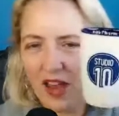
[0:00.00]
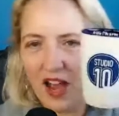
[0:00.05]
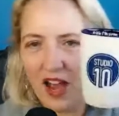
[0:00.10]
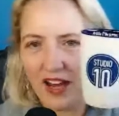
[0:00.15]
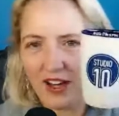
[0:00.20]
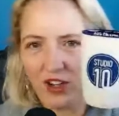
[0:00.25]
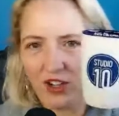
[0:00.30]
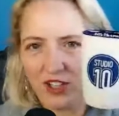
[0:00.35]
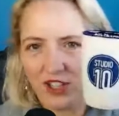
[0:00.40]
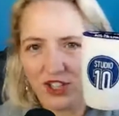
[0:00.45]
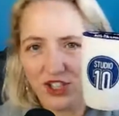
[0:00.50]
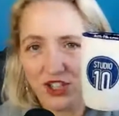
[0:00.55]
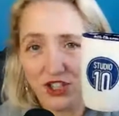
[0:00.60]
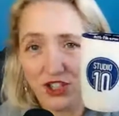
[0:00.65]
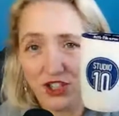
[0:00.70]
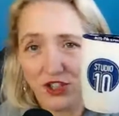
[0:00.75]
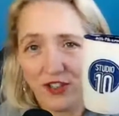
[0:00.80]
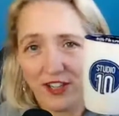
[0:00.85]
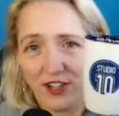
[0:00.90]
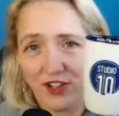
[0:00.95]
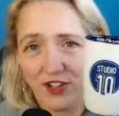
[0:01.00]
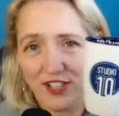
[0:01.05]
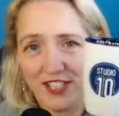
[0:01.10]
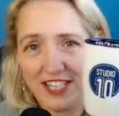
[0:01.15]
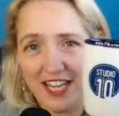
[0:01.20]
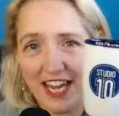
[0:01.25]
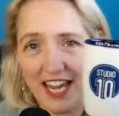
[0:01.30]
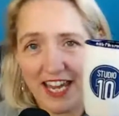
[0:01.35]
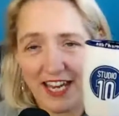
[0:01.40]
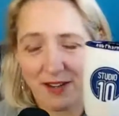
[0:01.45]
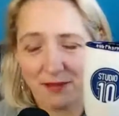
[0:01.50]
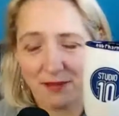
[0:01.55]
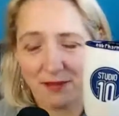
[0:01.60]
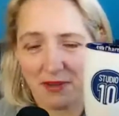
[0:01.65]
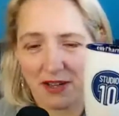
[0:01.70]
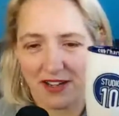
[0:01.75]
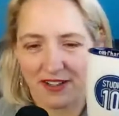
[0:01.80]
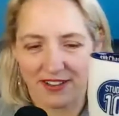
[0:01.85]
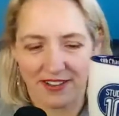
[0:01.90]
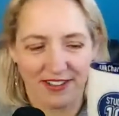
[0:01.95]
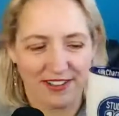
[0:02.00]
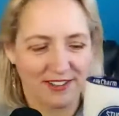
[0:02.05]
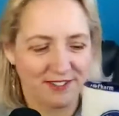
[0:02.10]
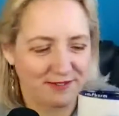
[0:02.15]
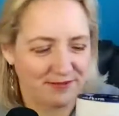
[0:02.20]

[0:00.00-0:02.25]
I got a Studio 10 mug